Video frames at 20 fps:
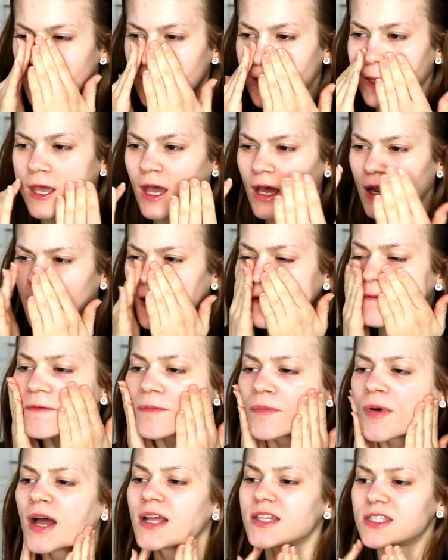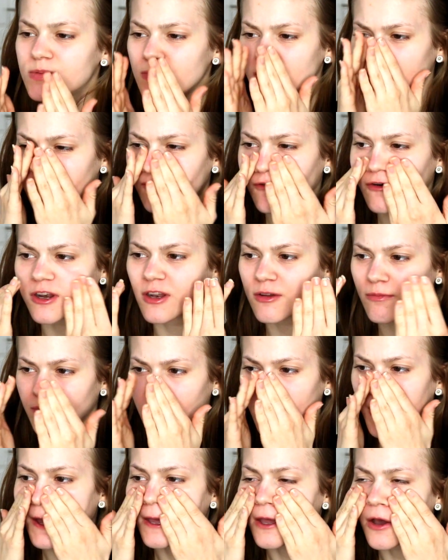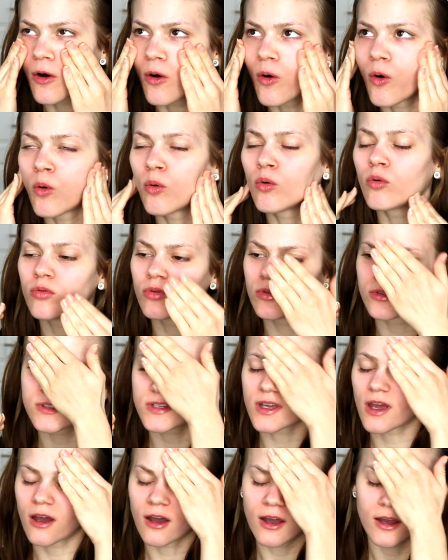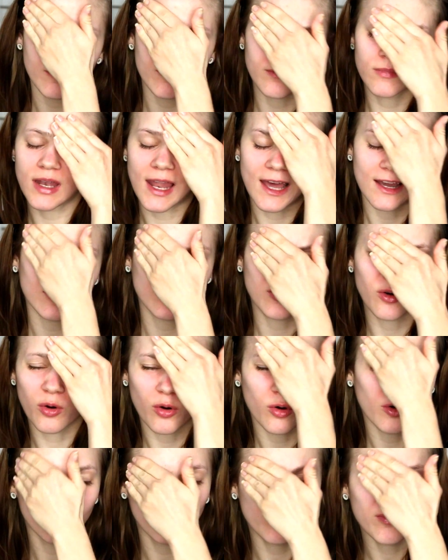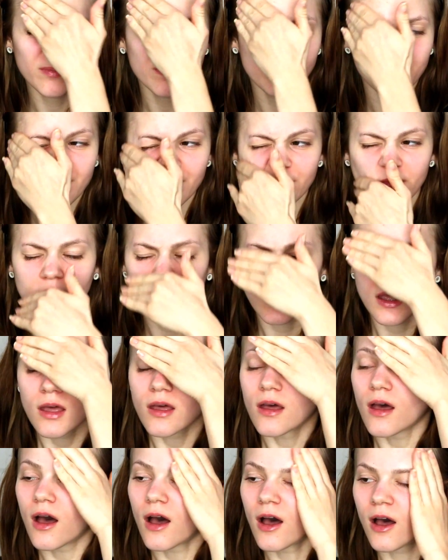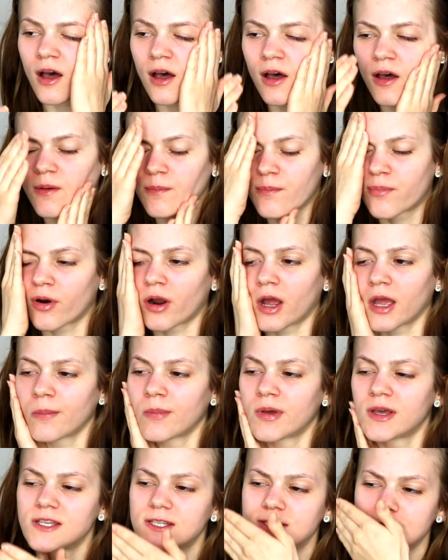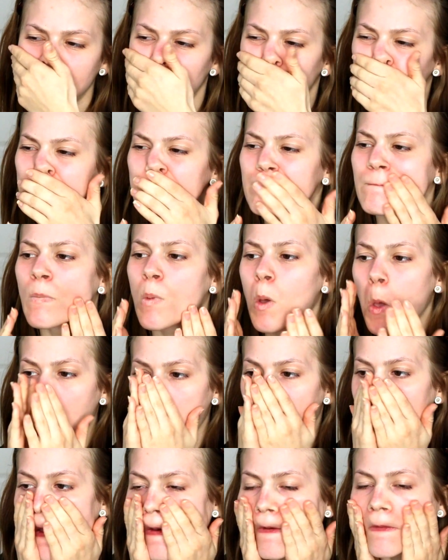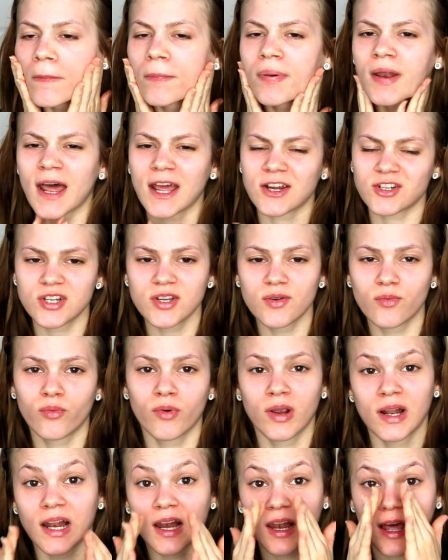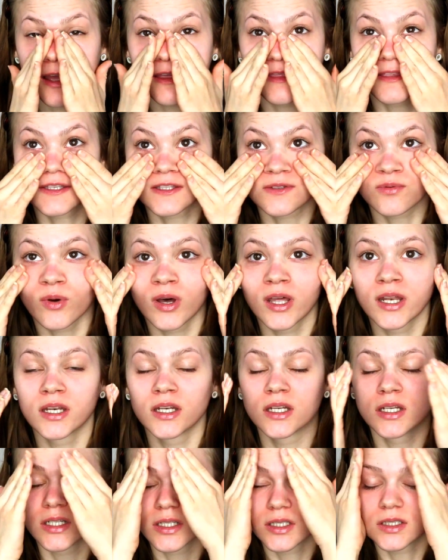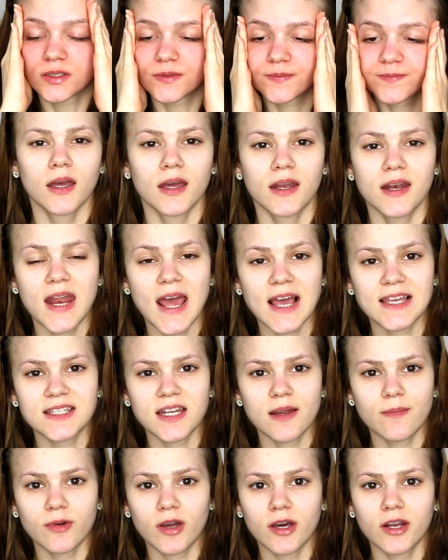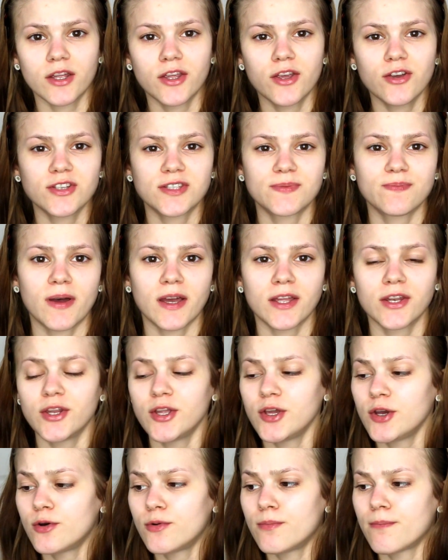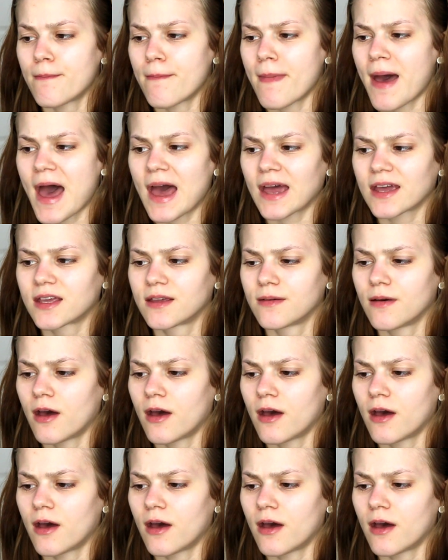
It kind of reminds me of one of my old Lancome primers, but I actually really like this one. Next, I'm gonna use my new MAC,